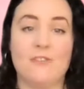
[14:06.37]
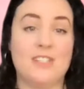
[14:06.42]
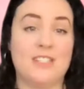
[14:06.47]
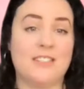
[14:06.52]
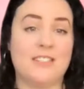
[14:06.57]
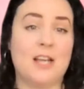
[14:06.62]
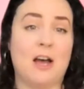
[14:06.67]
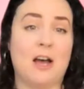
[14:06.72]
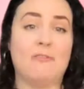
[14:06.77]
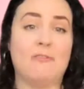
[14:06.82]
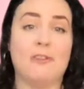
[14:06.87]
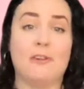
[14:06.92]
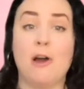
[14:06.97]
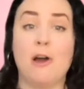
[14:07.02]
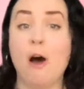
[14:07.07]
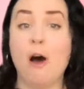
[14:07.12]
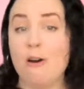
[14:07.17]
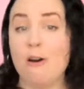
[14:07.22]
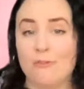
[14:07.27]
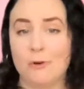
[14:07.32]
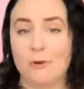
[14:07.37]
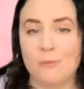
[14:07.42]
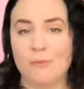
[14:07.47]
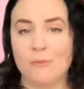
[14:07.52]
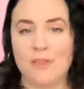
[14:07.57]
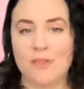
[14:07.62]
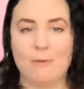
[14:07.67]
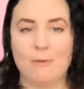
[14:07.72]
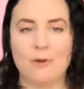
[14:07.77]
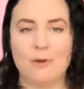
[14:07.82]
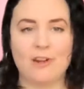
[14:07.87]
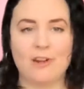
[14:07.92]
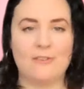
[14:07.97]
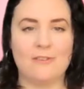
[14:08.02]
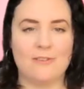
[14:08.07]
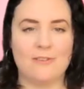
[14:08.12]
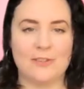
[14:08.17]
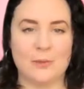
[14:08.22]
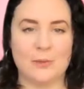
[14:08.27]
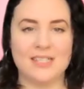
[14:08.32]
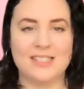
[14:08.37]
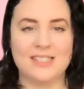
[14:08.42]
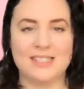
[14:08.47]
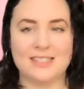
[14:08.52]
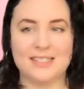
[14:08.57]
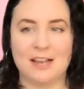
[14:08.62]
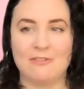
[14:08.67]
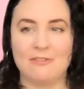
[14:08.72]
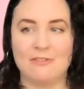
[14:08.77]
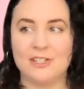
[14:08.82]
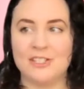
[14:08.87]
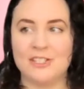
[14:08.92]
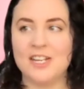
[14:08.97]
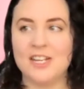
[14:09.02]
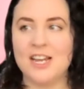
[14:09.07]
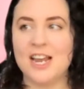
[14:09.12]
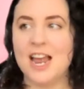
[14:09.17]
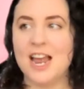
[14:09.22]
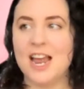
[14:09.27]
discover an art form that they wouldn't have otherwise discovered,